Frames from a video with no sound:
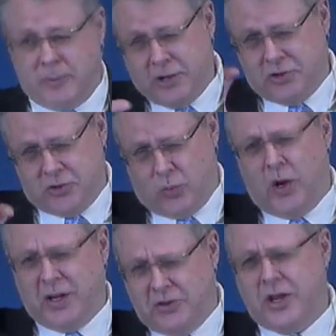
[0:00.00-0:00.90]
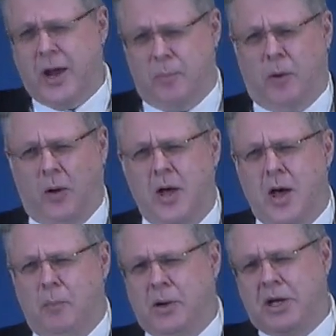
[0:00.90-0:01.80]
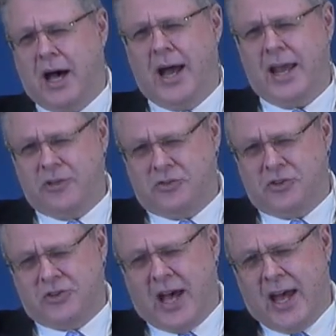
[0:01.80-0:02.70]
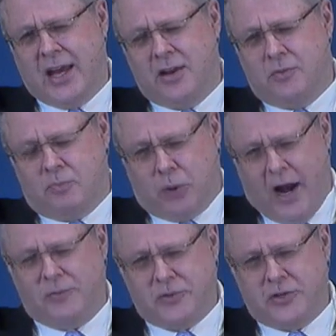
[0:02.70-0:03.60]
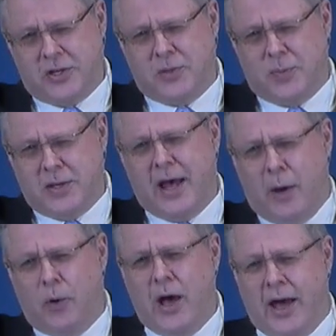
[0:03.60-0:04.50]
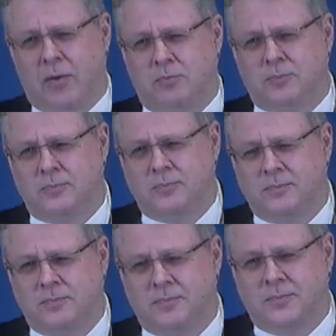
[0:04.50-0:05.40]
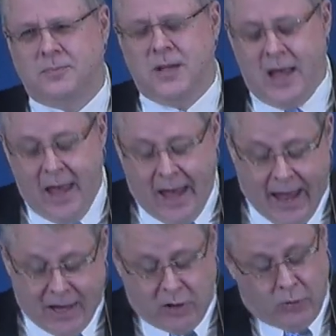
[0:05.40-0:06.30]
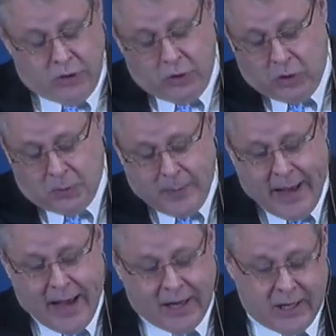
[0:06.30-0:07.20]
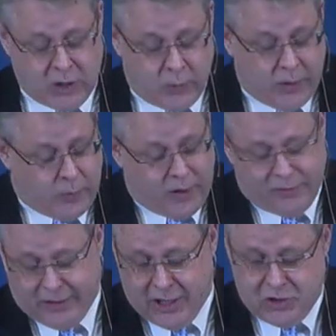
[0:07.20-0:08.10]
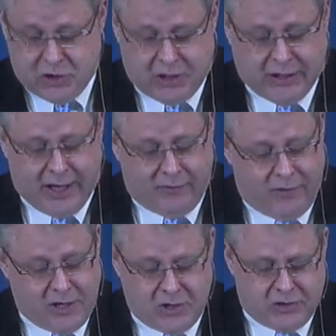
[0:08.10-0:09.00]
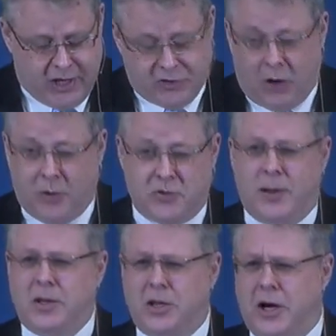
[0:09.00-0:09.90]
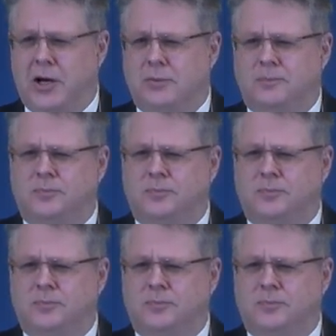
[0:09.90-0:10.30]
That's just one example. But God has designed prophecy to be that way. And you look back and you read Revelation 11 and you say it's always been there.